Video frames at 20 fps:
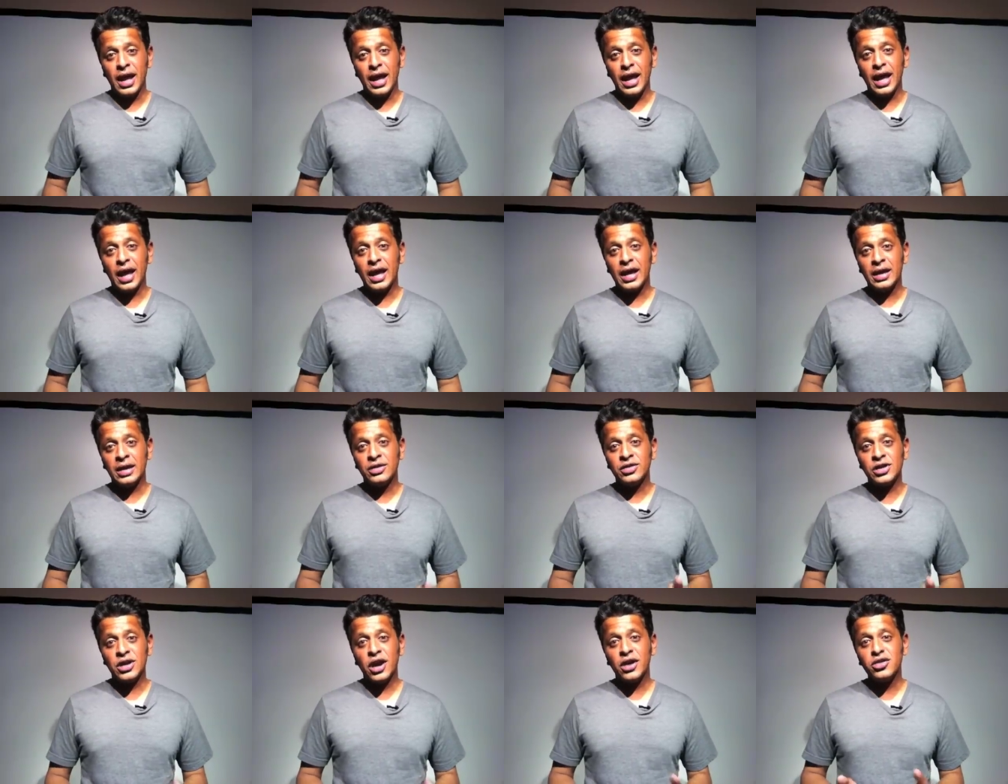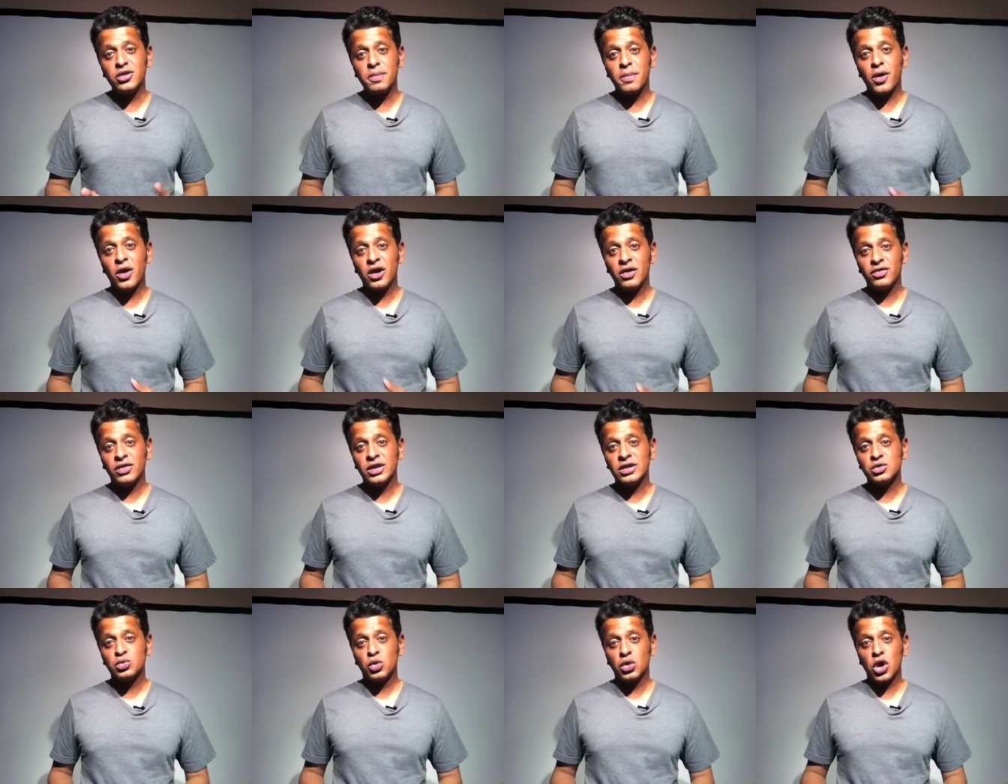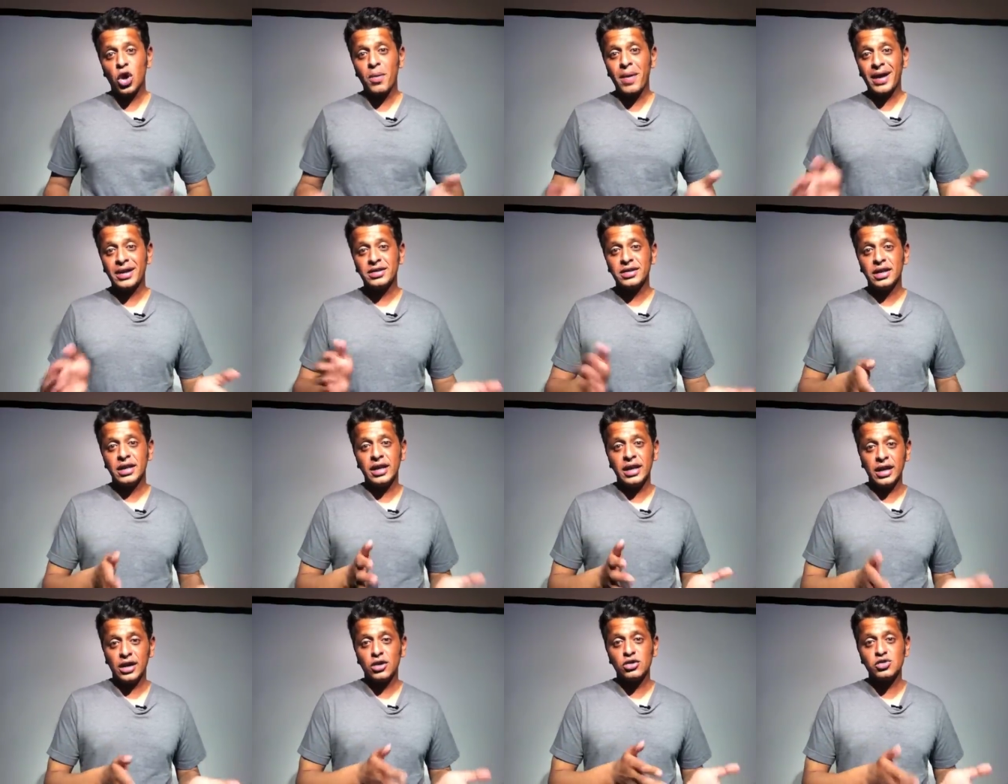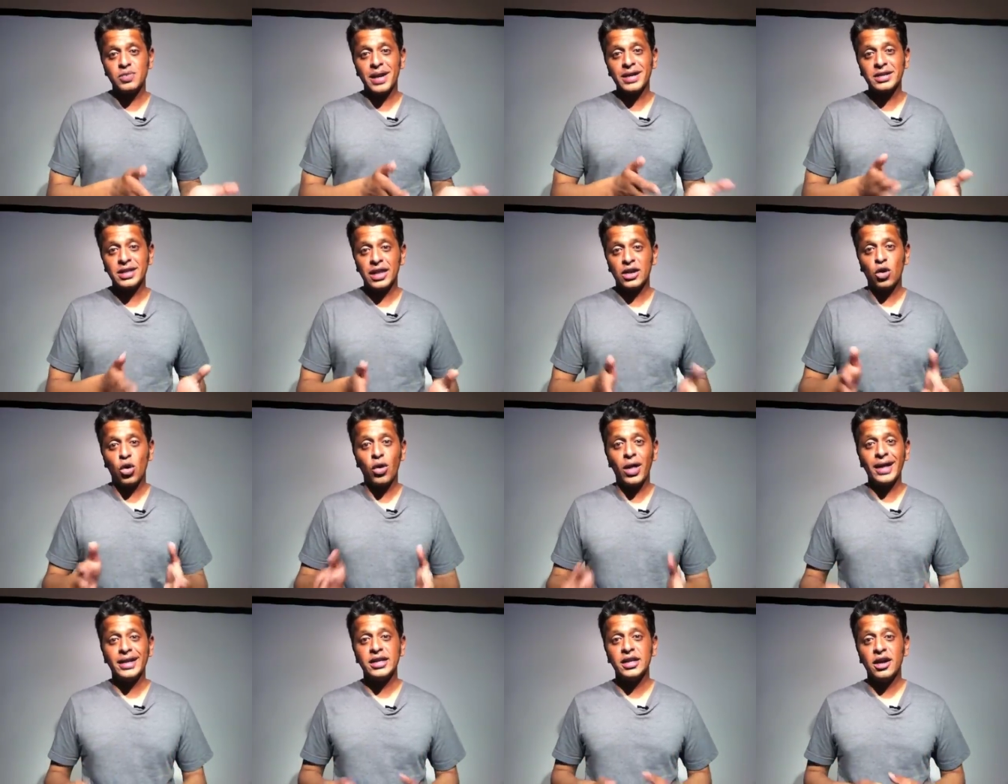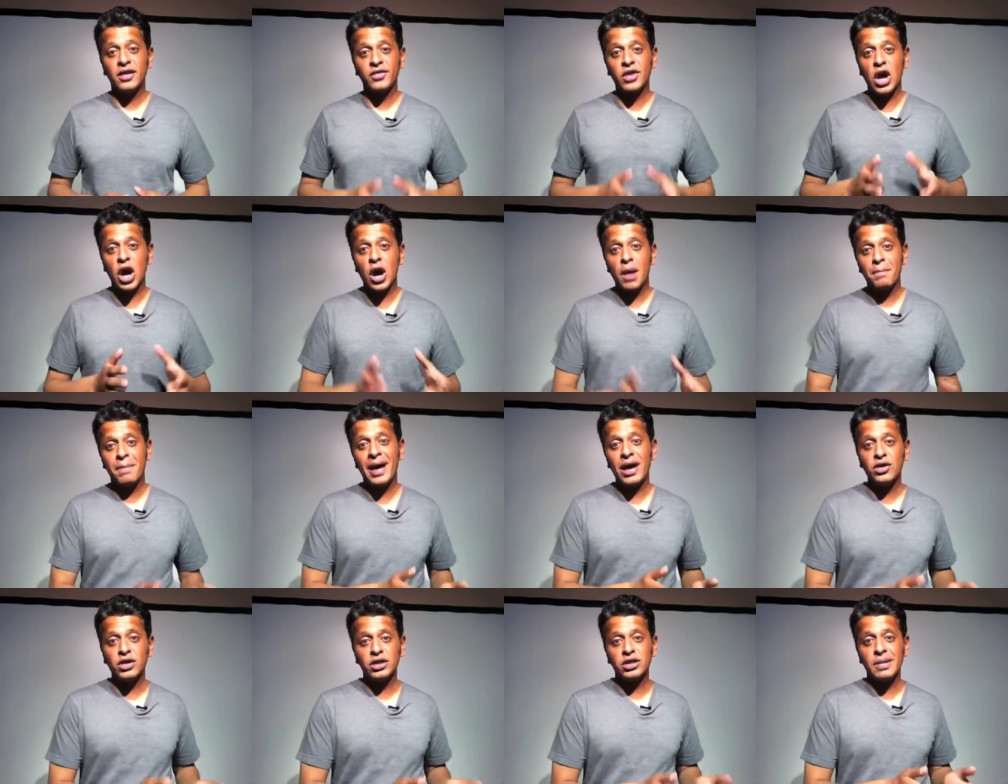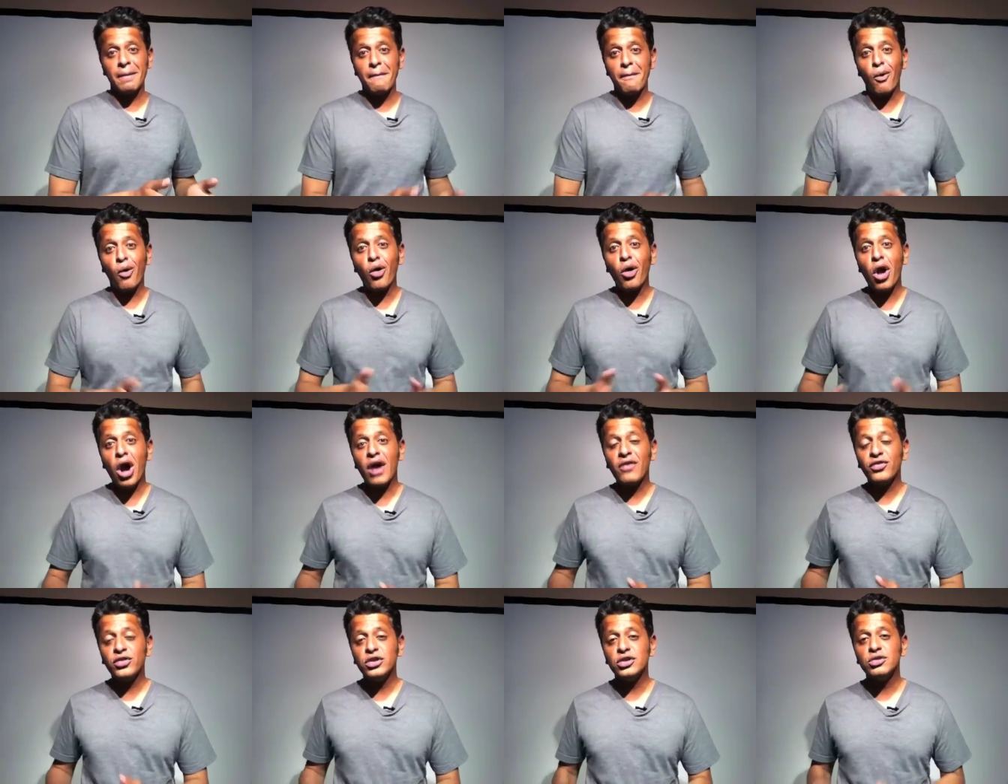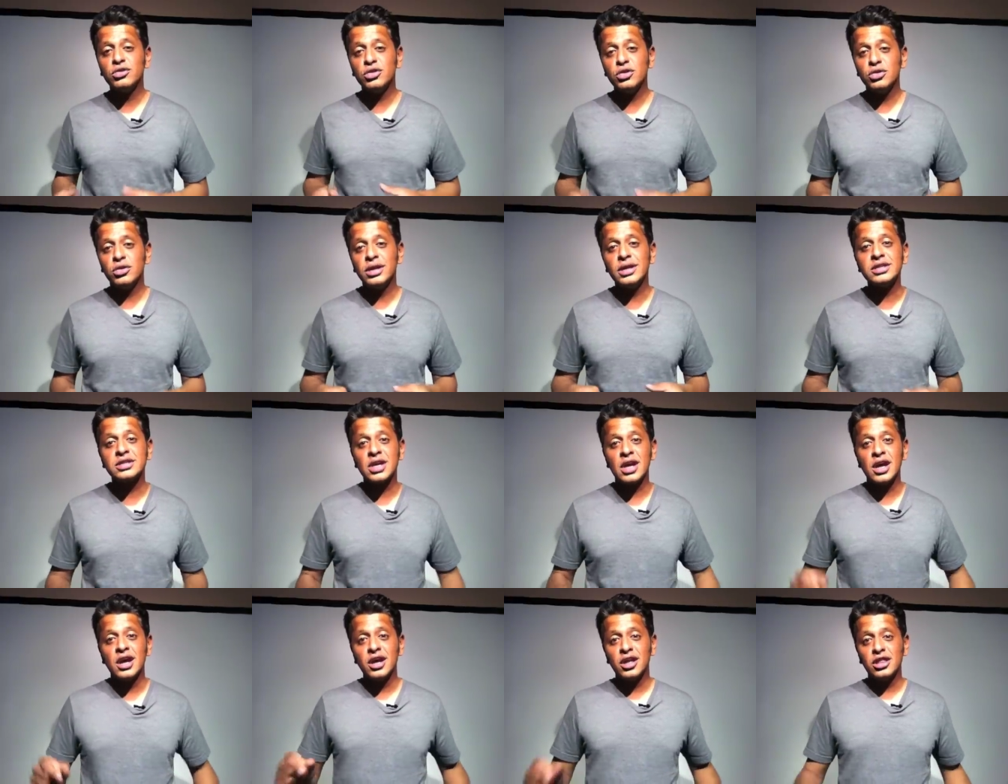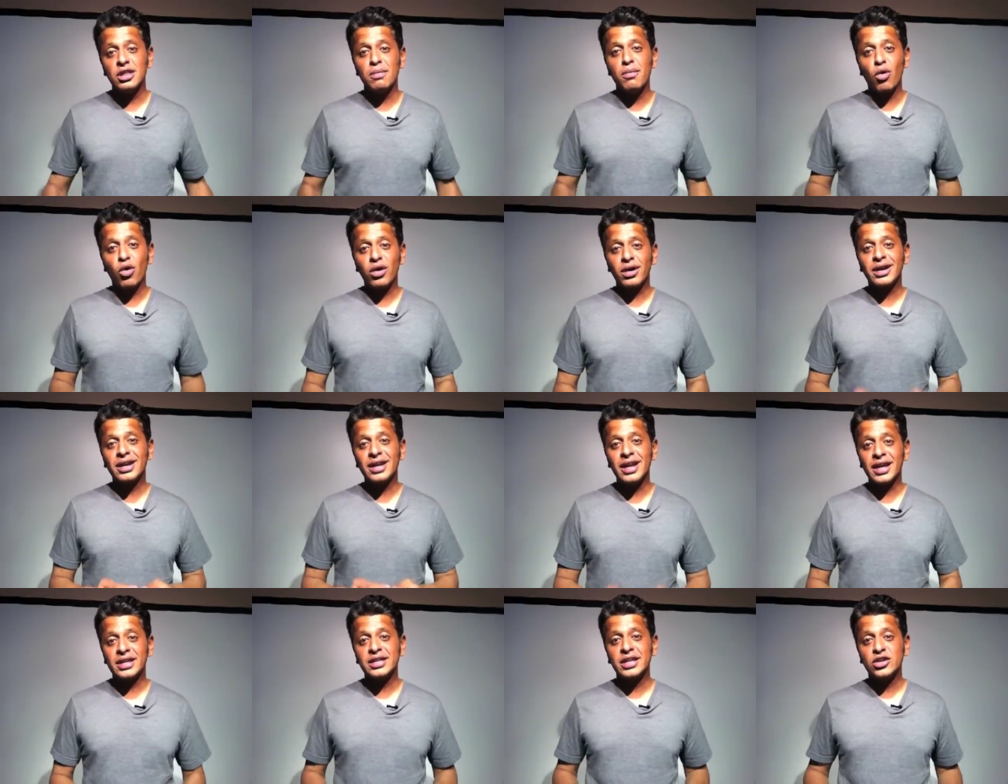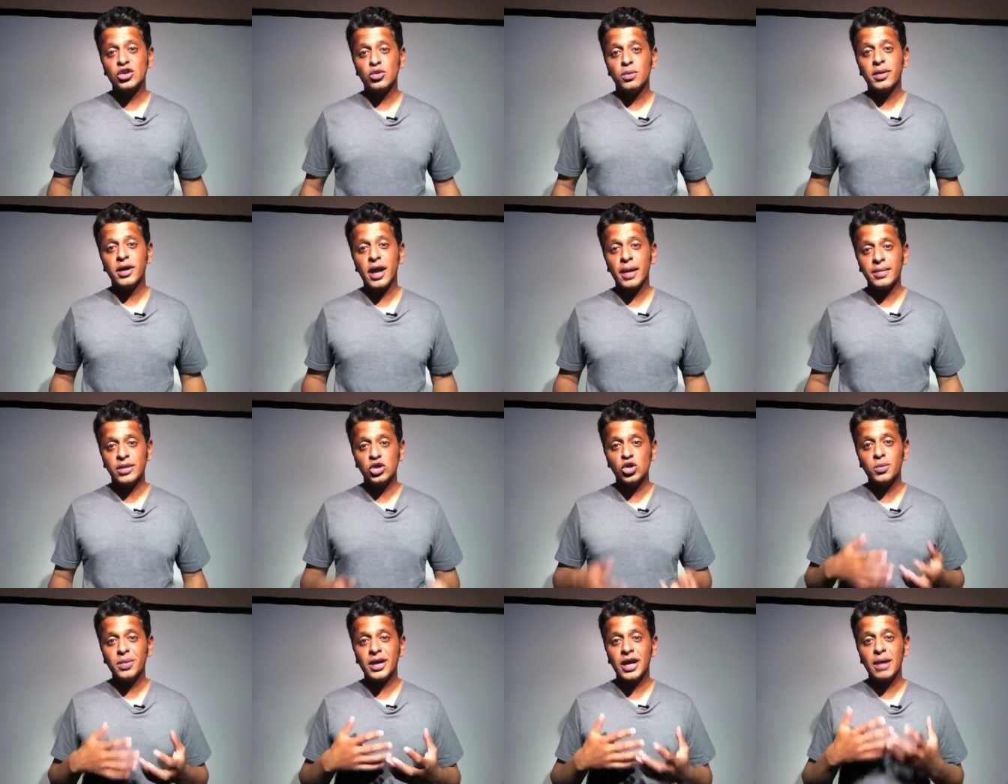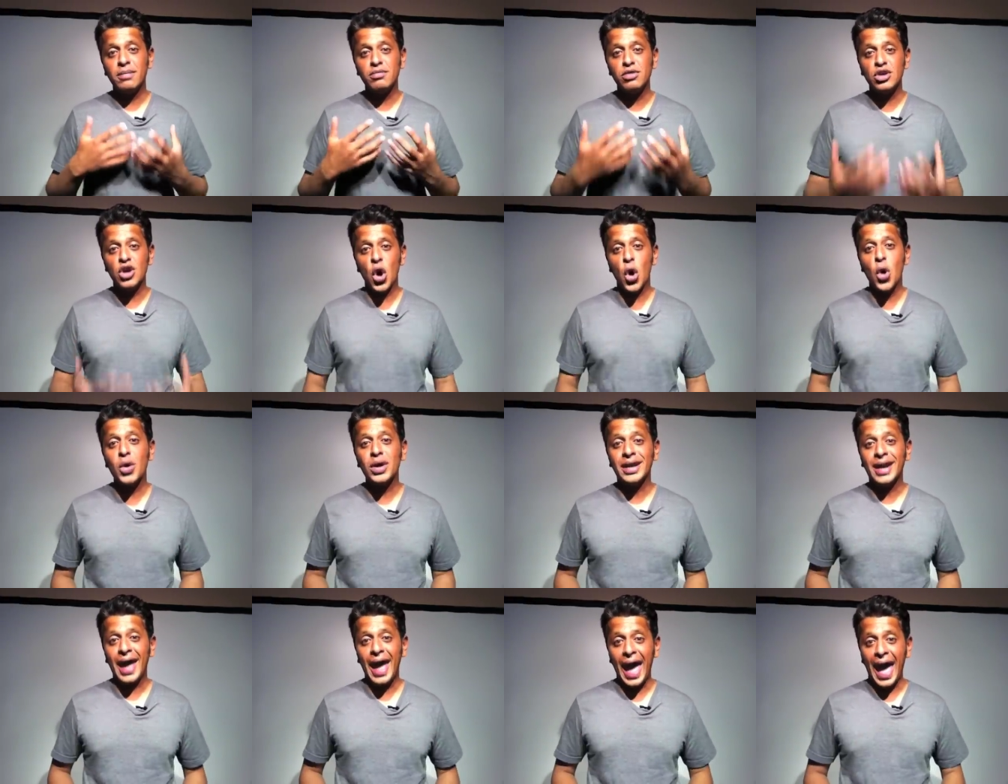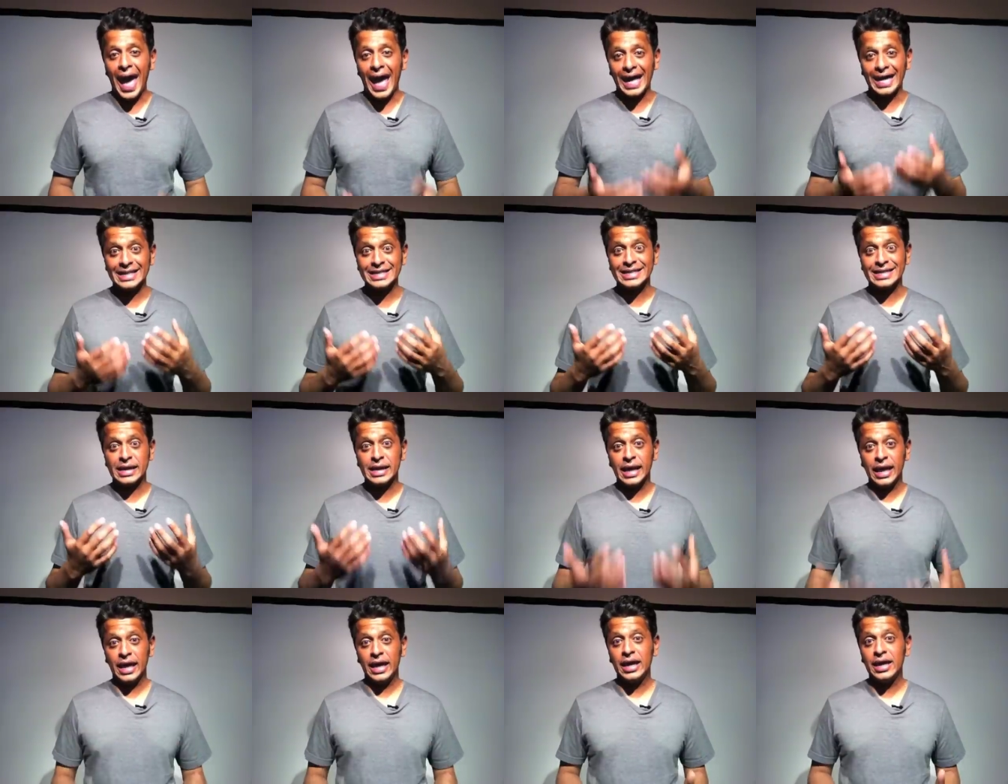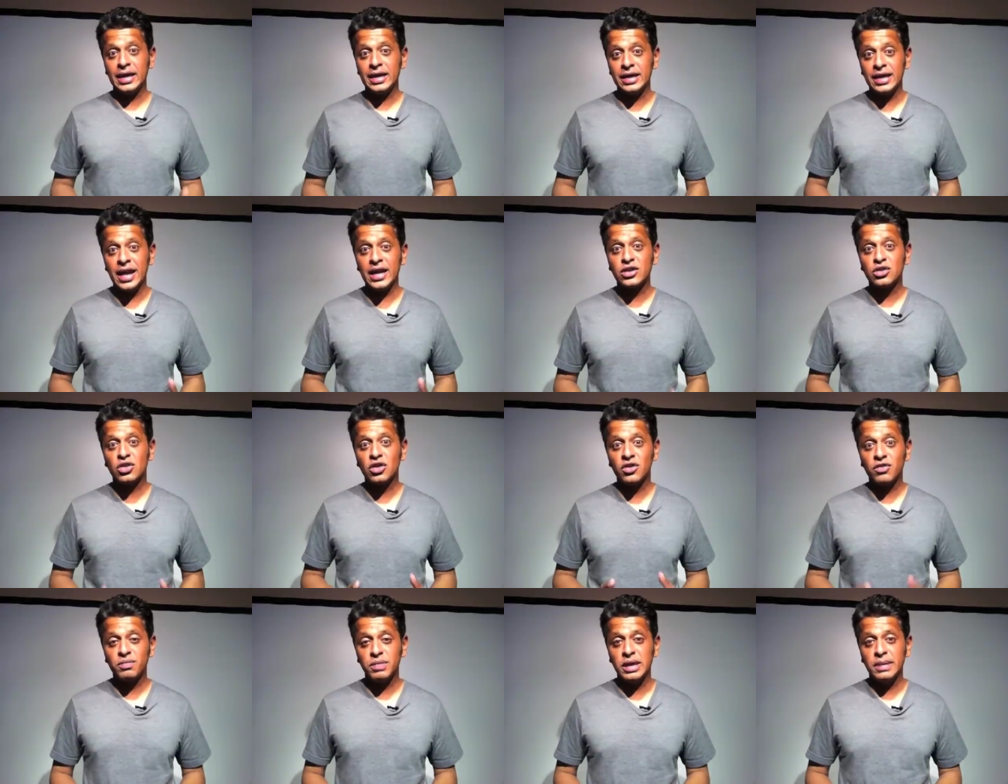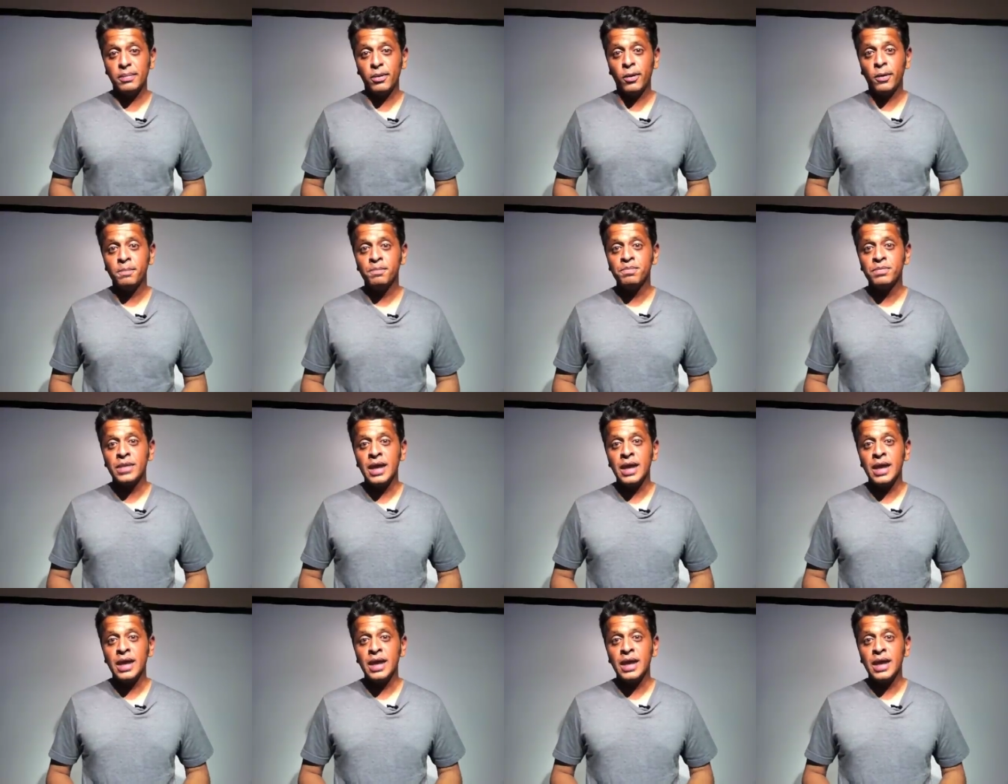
And the other part of this will go back. it goes back to that whole idea of compounding. The more often you do this, the more connected you become, and you become known as a connector of people.